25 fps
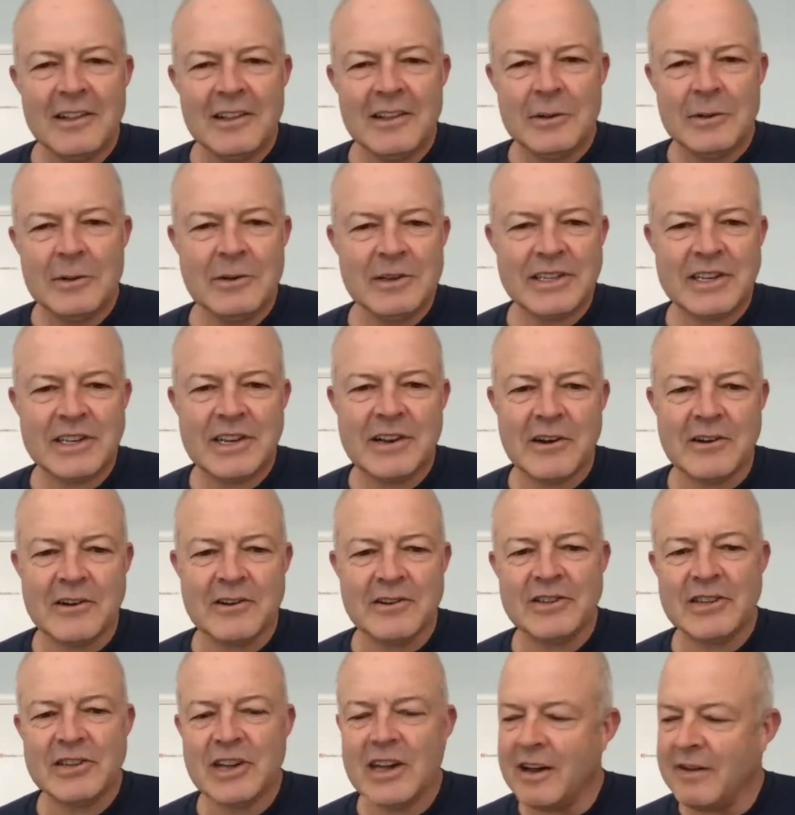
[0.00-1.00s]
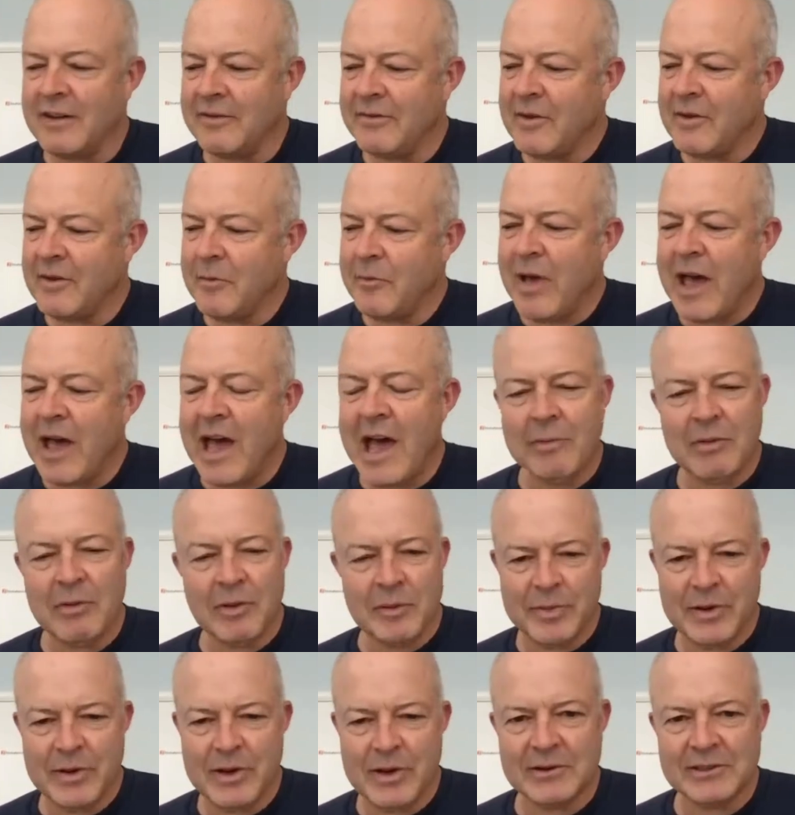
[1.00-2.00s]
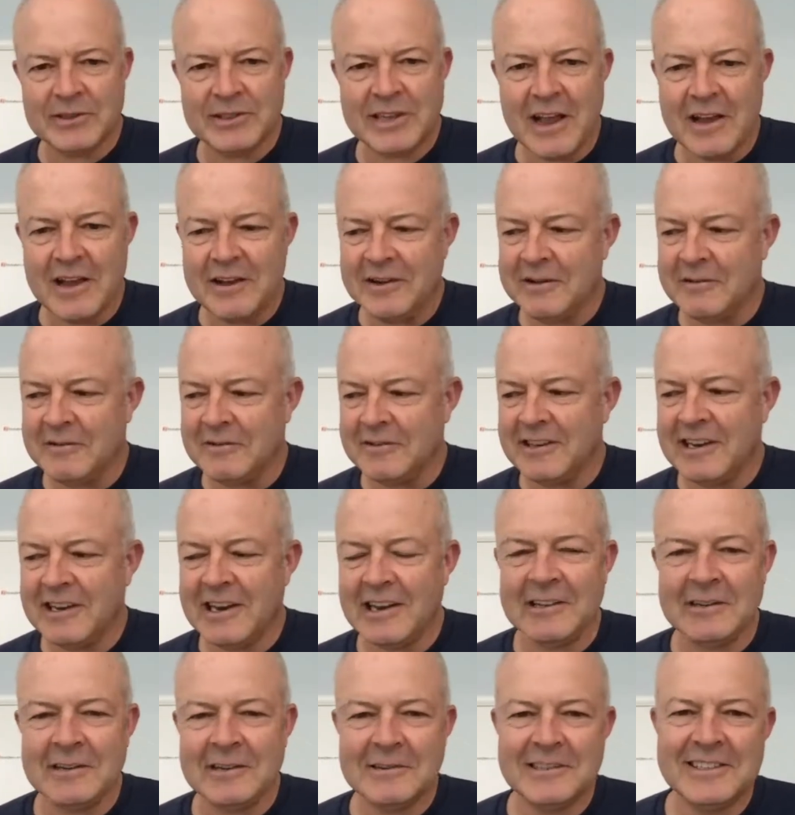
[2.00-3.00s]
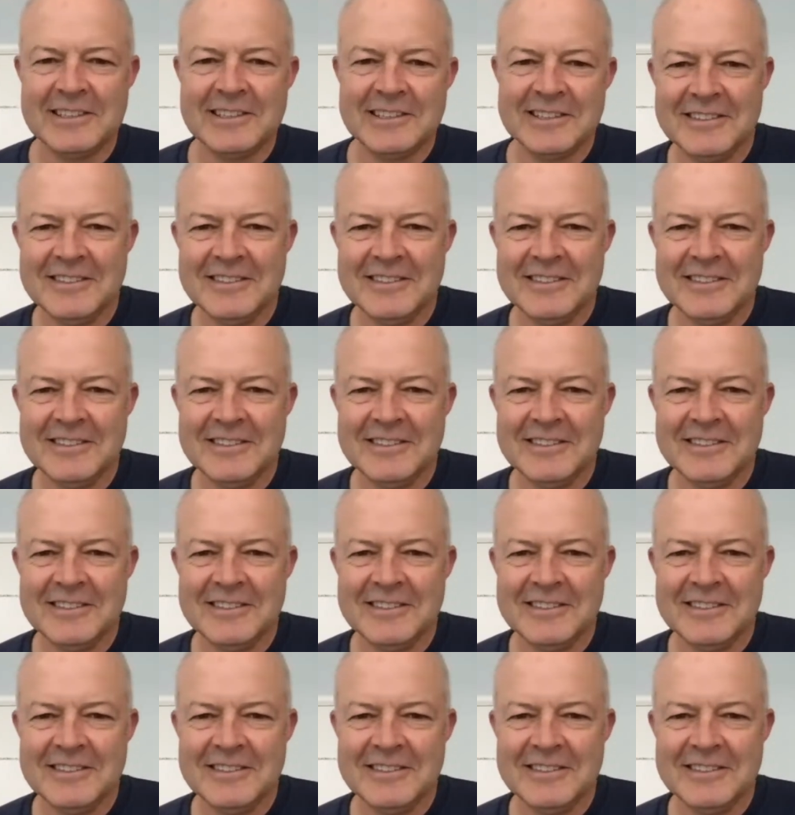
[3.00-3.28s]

Lewis Gersh of PebblePost. How are you doing today, Lewis?